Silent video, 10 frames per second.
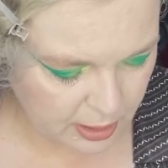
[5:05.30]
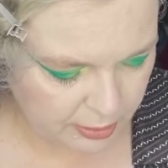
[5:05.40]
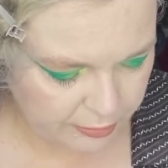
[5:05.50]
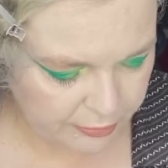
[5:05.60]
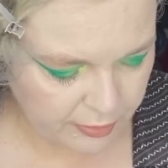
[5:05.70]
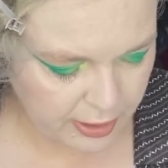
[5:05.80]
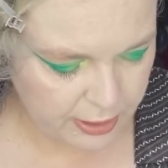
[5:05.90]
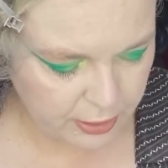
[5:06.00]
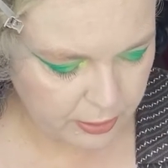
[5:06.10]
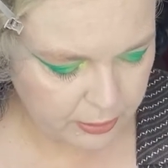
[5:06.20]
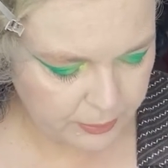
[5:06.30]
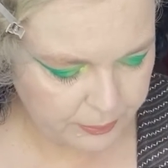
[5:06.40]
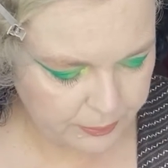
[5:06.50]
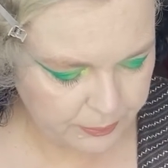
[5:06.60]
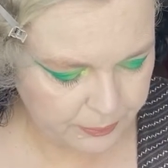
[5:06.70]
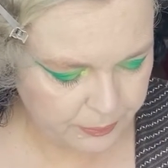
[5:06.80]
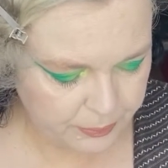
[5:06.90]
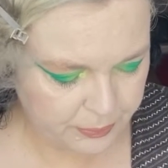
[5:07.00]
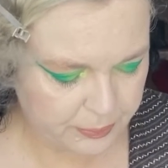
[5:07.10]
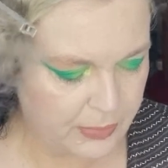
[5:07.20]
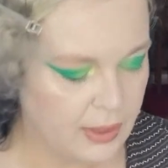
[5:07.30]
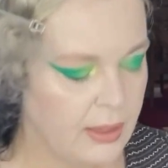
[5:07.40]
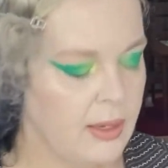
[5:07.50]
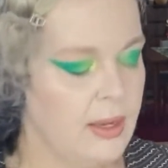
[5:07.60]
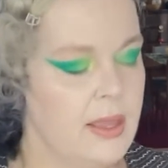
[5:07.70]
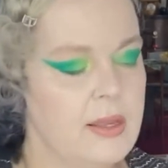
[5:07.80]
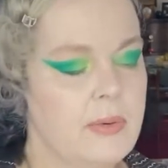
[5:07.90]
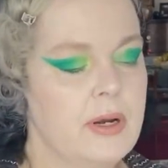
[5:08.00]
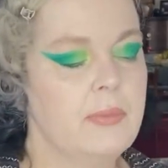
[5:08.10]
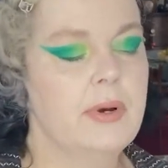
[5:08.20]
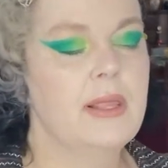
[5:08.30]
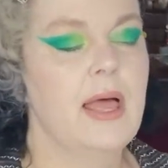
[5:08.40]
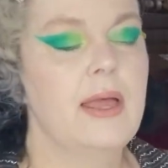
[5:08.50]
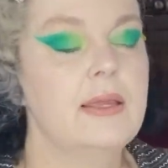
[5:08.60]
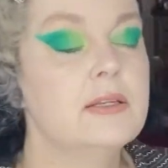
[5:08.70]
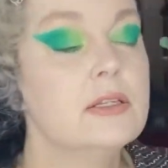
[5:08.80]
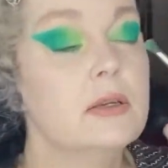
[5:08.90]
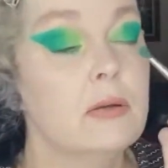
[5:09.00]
Fido. And then we're going to bring that into the